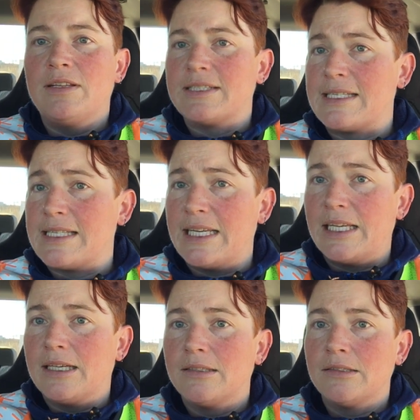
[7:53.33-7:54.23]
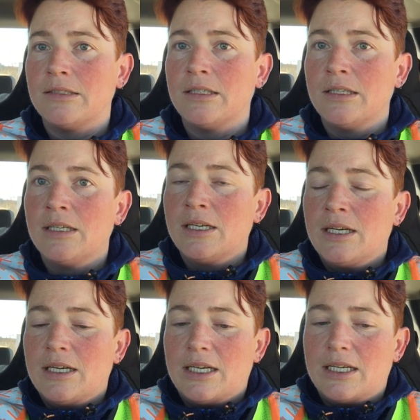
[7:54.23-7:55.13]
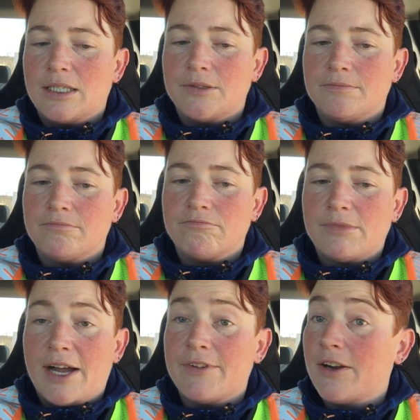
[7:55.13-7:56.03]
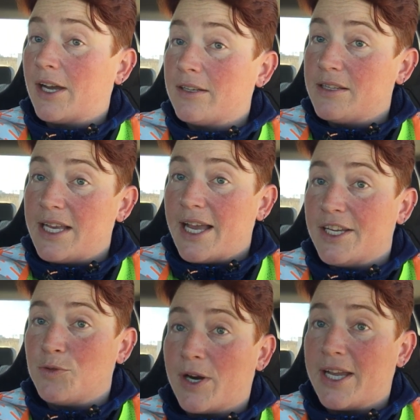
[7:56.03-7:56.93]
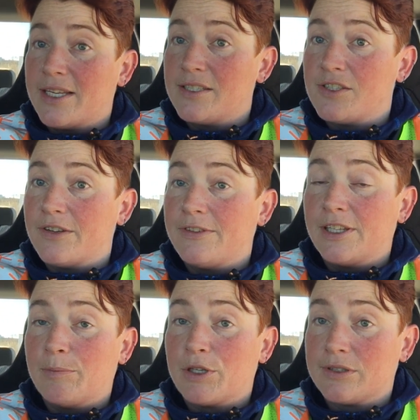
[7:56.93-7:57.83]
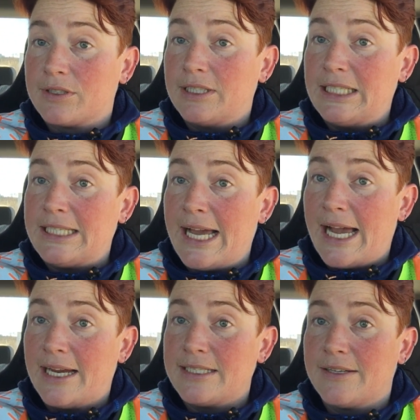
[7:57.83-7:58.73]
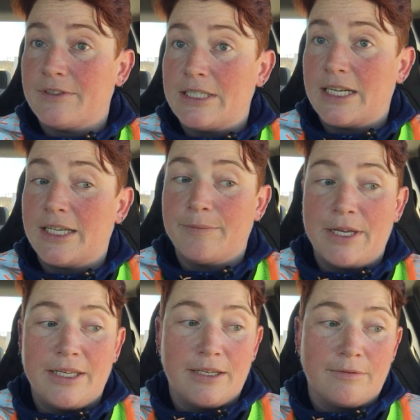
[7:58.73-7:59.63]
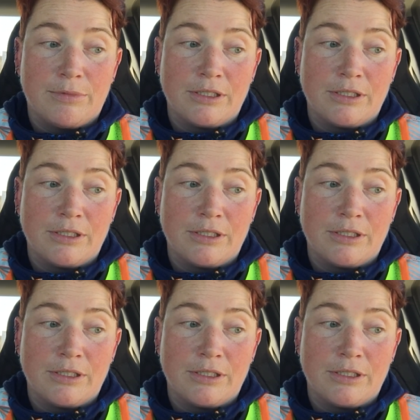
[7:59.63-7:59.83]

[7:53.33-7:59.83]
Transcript: Let's see. I've now gotten to the age where I get to start feeling personally attacked every time a young